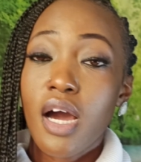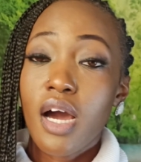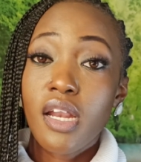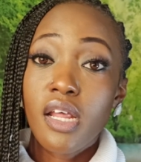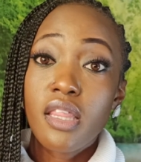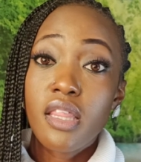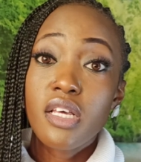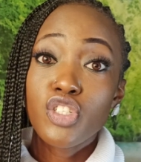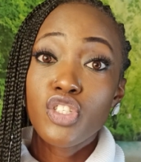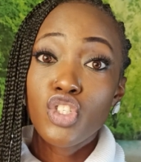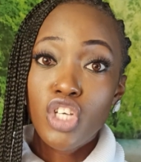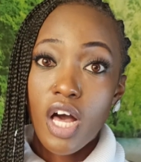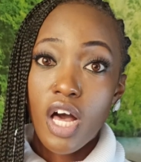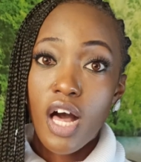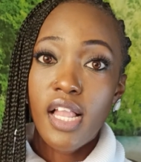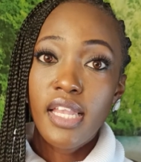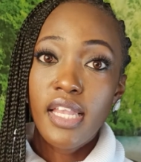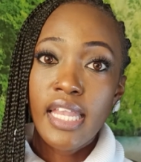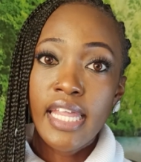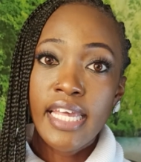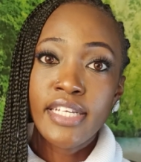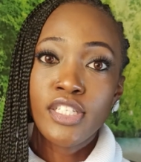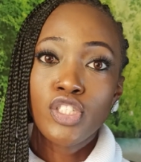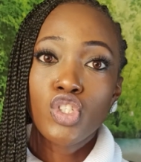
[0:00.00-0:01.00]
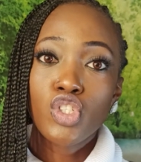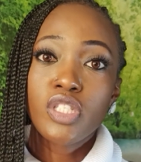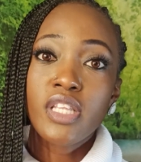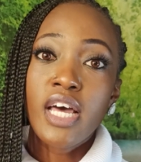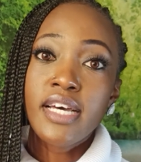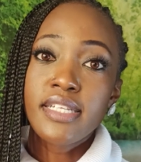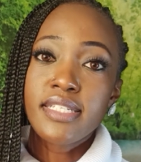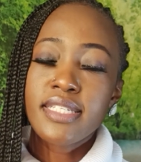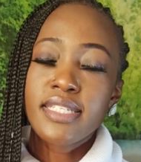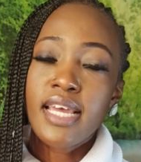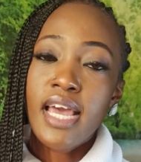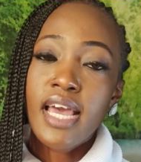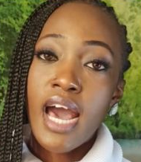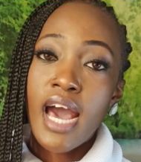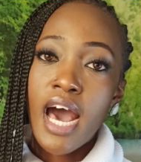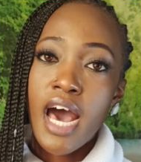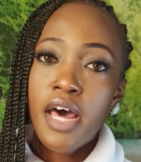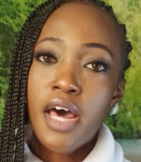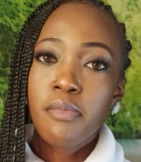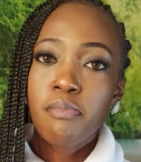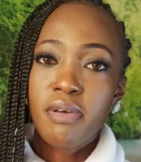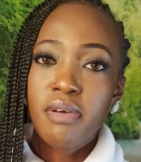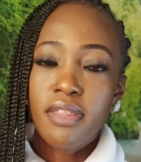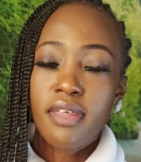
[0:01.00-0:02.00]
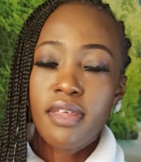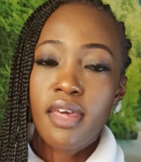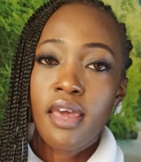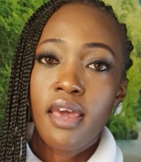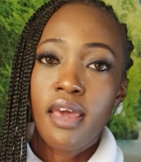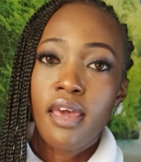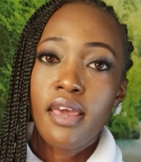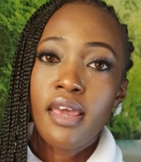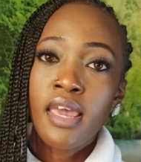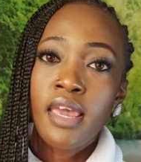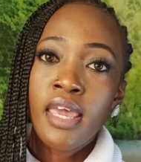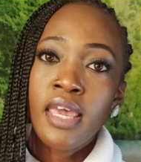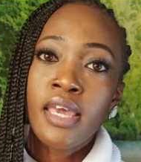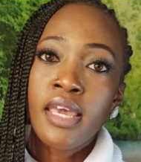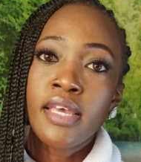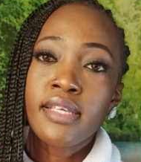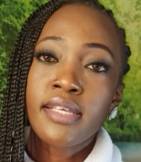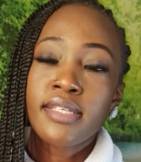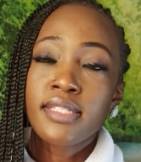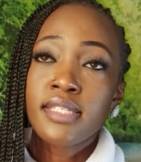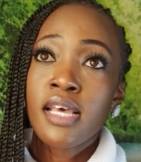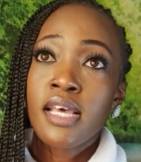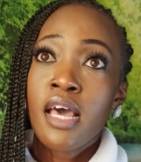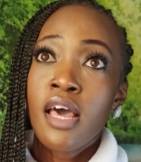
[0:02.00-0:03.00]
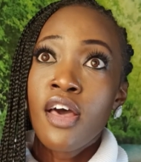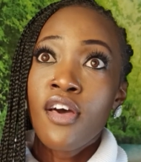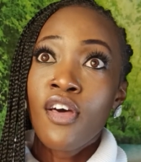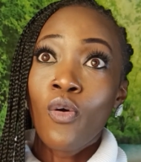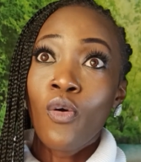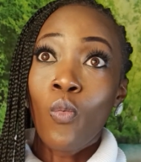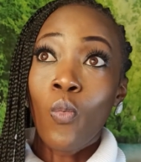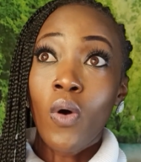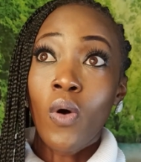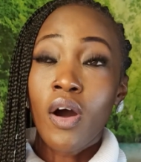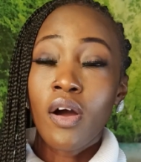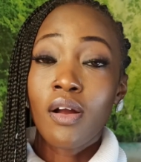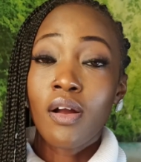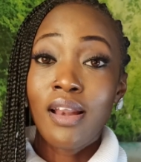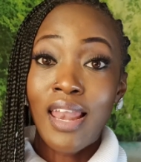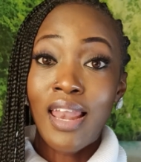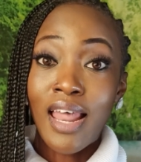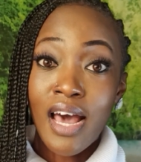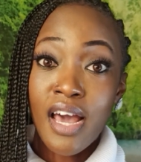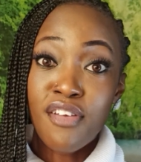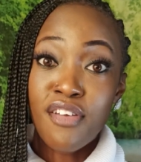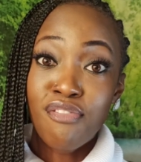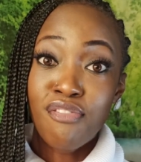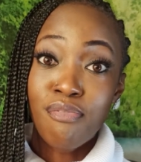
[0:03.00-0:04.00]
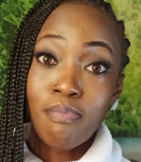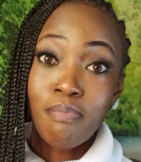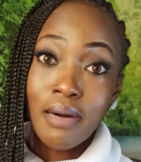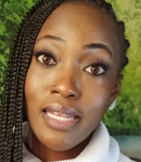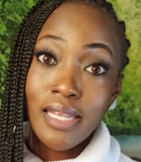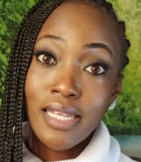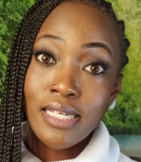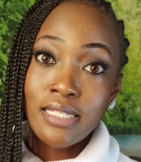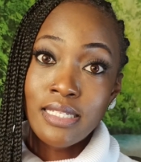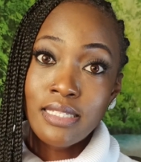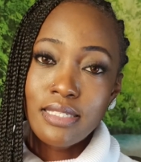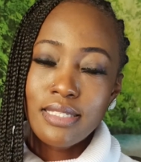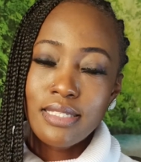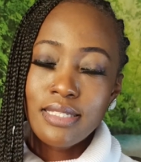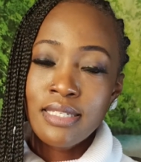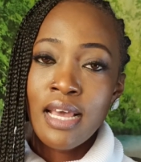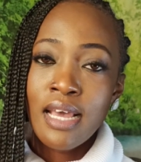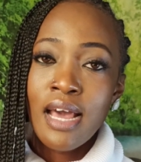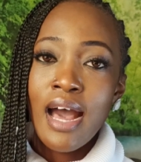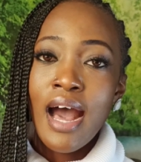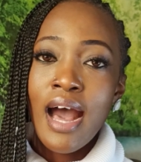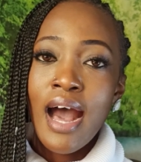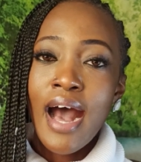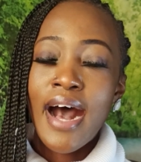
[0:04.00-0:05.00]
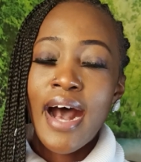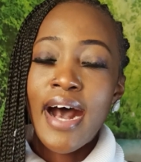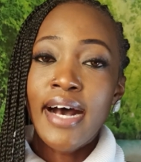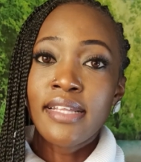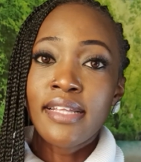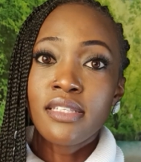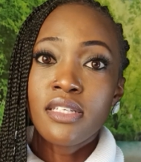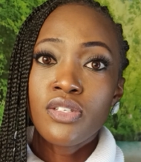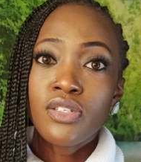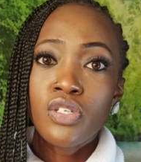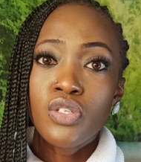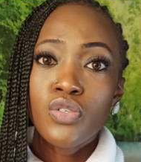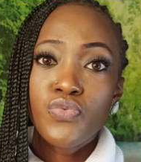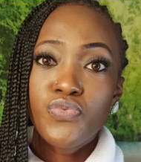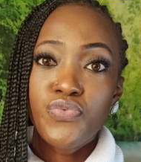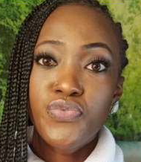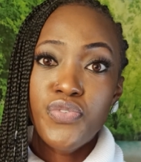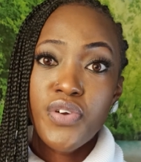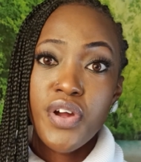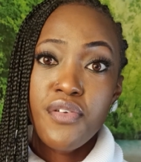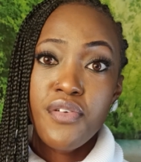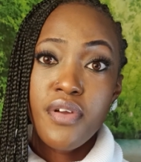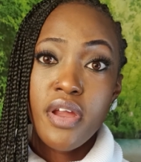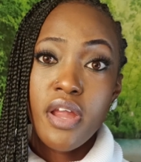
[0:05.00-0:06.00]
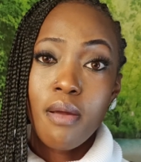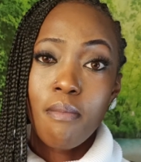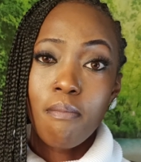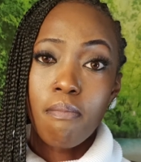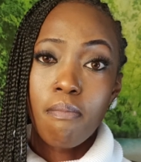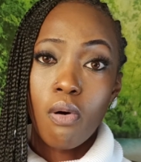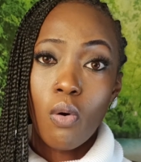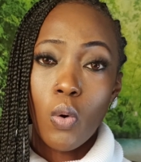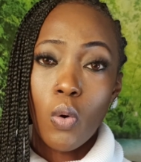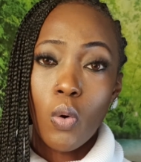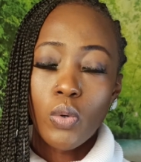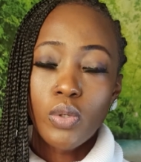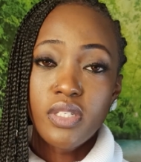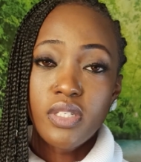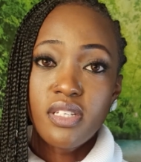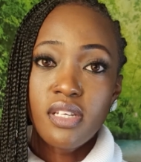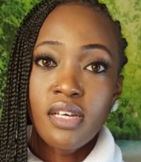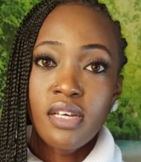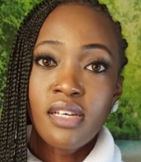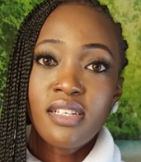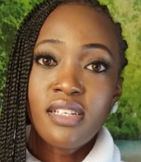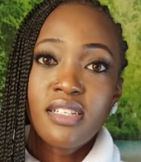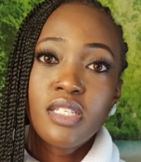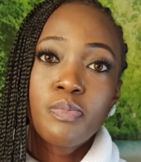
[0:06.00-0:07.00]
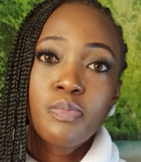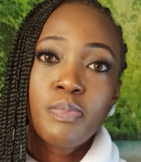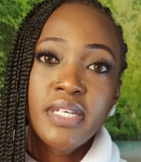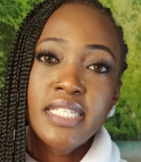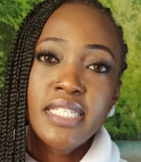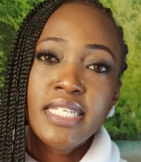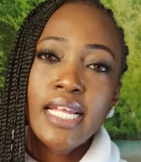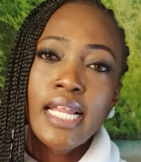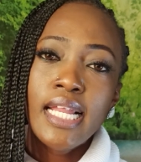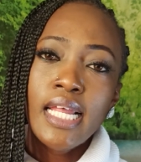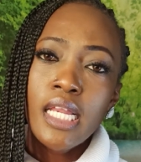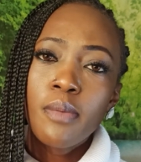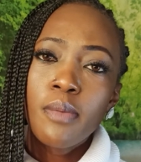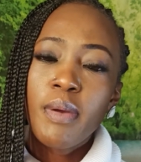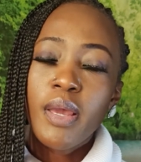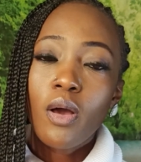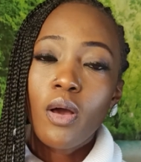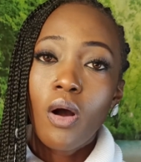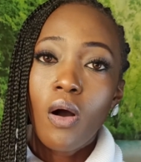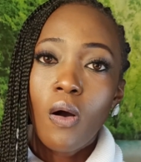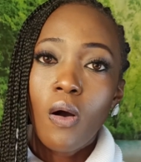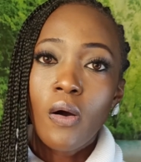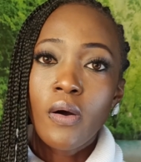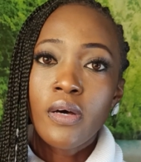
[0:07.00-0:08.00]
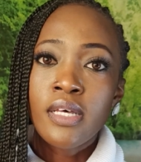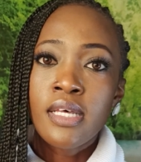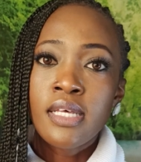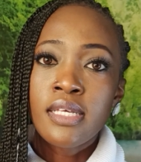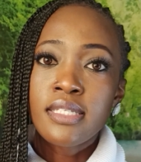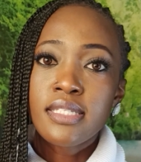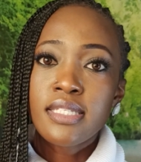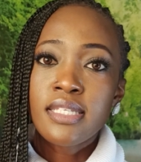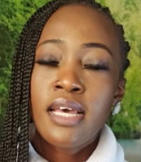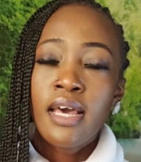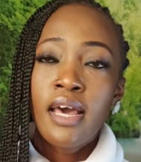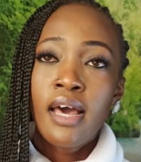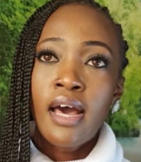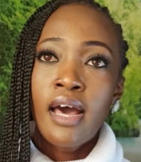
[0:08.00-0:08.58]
Another challenge that can be there is work-life balance, and this is very important, particularly because